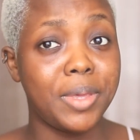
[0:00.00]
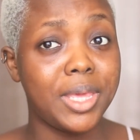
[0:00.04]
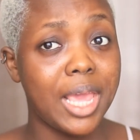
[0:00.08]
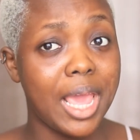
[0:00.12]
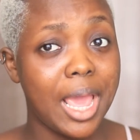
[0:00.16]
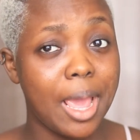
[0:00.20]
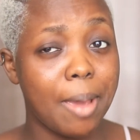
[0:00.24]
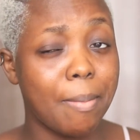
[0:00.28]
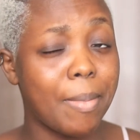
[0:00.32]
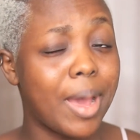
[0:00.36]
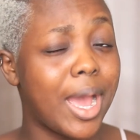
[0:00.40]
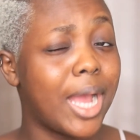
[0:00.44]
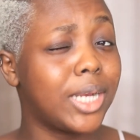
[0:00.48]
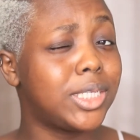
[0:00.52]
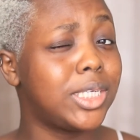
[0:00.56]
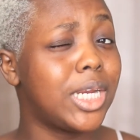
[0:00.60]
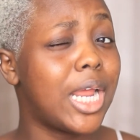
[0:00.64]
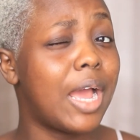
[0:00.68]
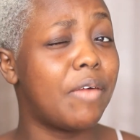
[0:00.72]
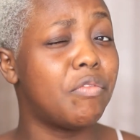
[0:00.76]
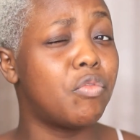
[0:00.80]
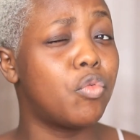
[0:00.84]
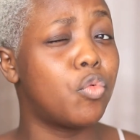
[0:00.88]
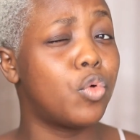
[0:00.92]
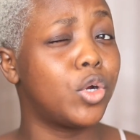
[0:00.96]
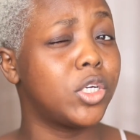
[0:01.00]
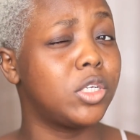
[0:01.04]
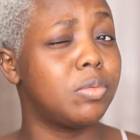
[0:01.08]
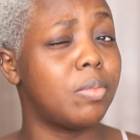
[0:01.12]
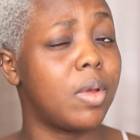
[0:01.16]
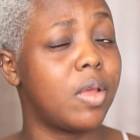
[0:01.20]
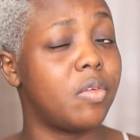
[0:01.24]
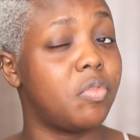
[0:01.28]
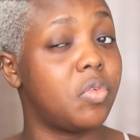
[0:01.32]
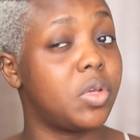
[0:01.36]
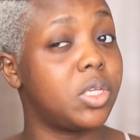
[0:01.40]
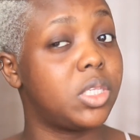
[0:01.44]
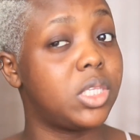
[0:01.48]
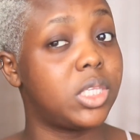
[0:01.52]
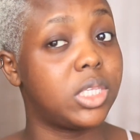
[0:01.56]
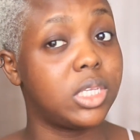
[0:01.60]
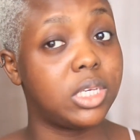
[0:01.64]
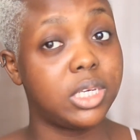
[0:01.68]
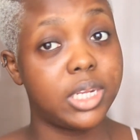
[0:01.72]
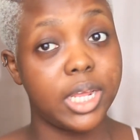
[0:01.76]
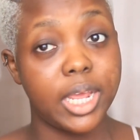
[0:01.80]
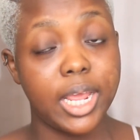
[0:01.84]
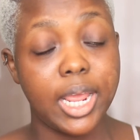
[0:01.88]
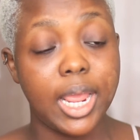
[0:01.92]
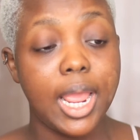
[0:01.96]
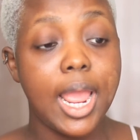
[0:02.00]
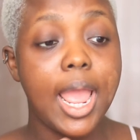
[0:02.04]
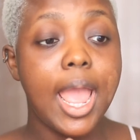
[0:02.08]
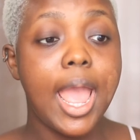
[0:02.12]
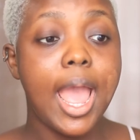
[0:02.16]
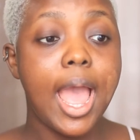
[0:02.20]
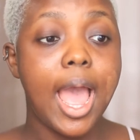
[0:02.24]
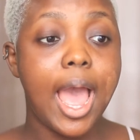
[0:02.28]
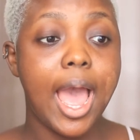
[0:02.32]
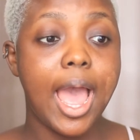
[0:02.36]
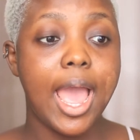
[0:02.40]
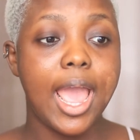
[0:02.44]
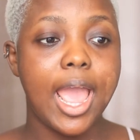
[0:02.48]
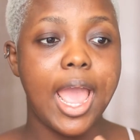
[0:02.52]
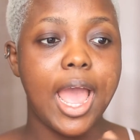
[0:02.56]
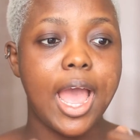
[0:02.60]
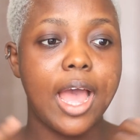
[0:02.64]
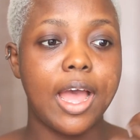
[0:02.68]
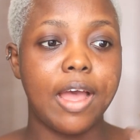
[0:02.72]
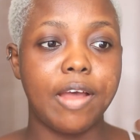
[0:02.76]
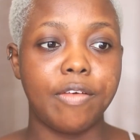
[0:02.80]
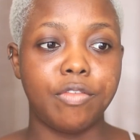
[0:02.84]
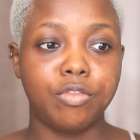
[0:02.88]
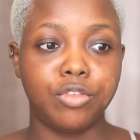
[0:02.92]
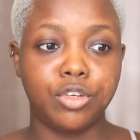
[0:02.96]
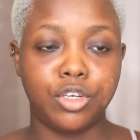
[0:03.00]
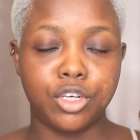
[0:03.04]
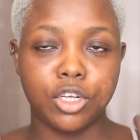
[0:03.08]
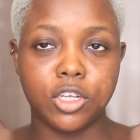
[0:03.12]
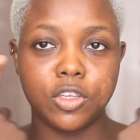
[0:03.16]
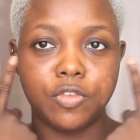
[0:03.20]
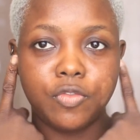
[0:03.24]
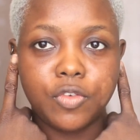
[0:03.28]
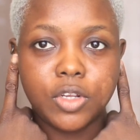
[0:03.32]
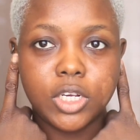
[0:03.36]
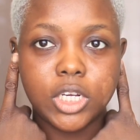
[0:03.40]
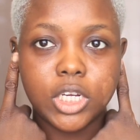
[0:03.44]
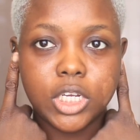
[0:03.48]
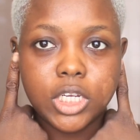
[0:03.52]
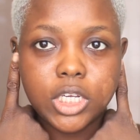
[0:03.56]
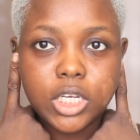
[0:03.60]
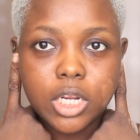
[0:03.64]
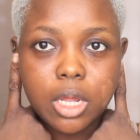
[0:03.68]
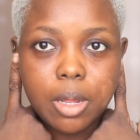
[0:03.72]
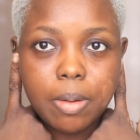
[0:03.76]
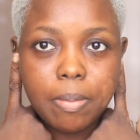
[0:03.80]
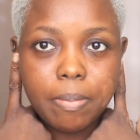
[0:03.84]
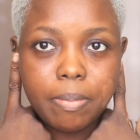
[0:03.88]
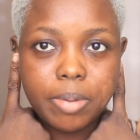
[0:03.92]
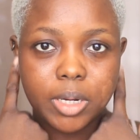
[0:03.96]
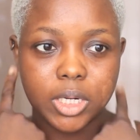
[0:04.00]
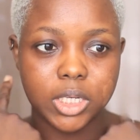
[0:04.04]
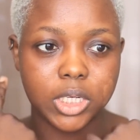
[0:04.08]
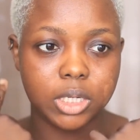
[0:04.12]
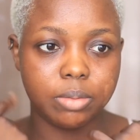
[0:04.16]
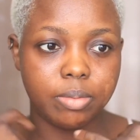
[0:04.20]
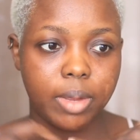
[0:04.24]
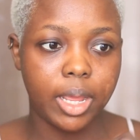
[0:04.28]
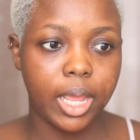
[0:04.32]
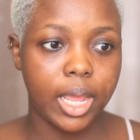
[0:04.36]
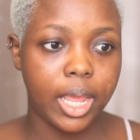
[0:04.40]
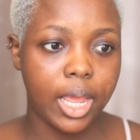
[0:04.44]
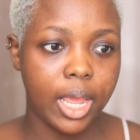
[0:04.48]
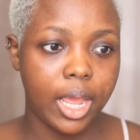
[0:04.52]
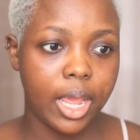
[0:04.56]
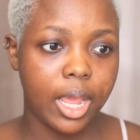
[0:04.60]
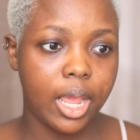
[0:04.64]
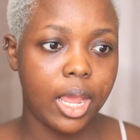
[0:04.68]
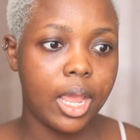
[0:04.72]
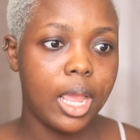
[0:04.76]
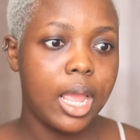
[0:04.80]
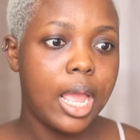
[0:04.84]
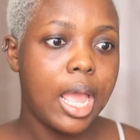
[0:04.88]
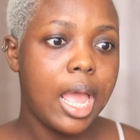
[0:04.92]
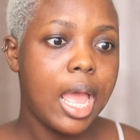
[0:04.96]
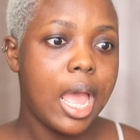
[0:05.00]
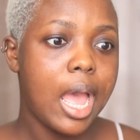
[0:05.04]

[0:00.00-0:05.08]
p.m. I actually haven't washed my face today. I have just finished bleaching my hair.